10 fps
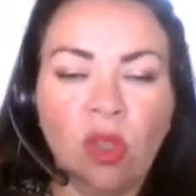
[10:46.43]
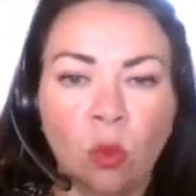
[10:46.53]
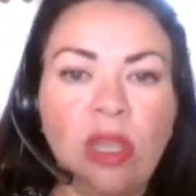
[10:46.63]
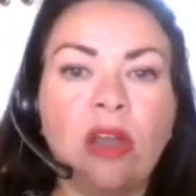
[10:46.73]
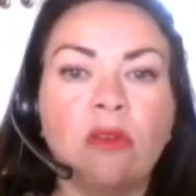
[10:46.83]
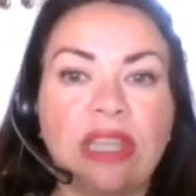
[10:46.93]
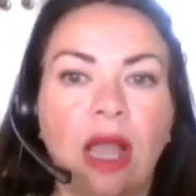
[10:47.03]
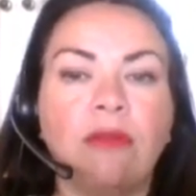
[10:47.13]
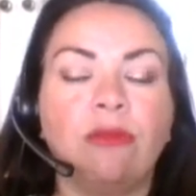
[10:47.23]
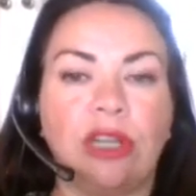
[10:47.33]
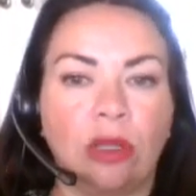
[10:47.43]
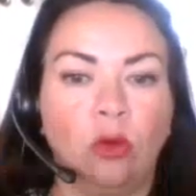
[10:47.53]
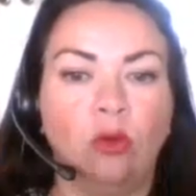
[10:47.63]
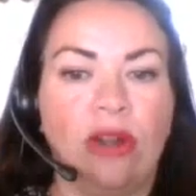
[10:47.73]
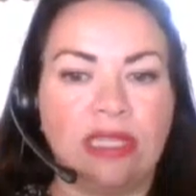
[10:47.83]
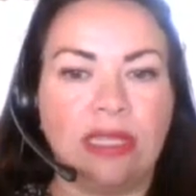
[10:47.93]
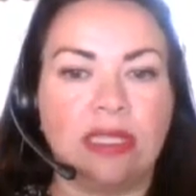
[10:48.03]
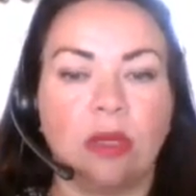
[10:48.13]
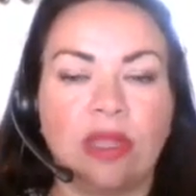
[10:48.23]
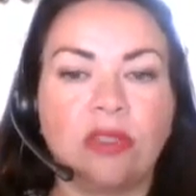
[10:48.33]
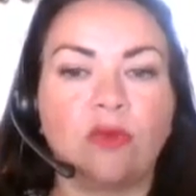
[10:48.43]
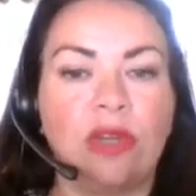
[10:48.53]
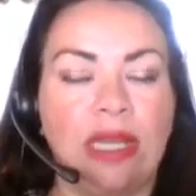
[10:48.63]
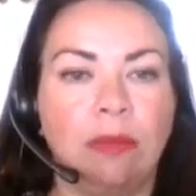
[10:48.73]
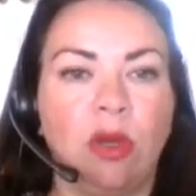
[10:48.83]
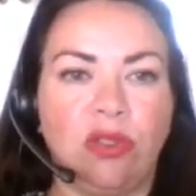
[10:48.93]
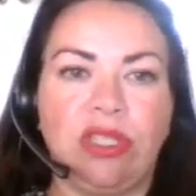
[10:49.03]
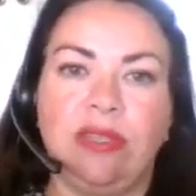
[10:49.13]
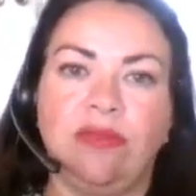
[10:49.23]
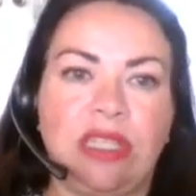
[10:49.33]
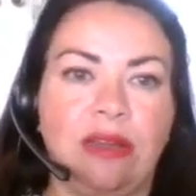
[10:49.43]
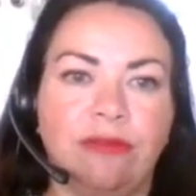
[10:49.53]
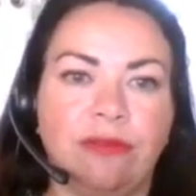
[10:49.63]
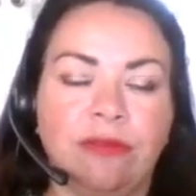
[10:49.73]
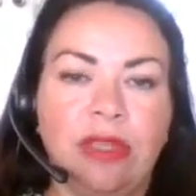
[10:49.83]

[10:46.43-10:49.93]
We are recovering already, so that's really positive stuff.